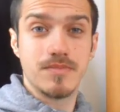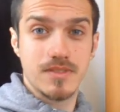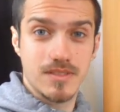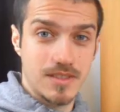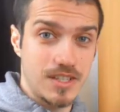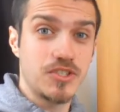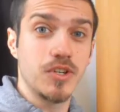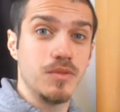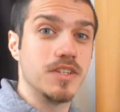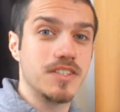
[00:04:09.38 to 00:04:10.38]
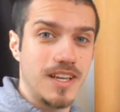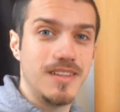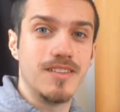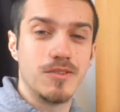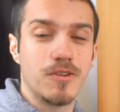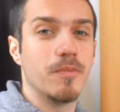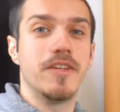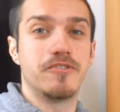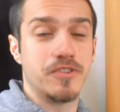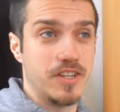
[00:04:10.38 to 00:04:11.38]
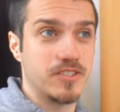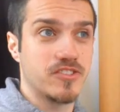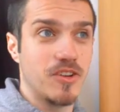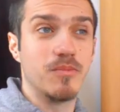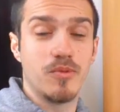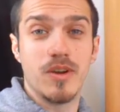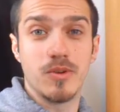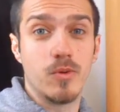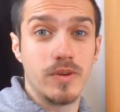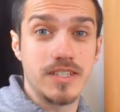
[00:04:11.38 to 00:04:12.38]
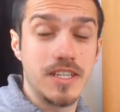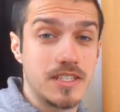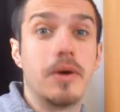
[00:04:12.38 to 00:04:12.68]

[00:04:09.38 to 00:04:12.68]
they show this in the documentary in some quite gory detail,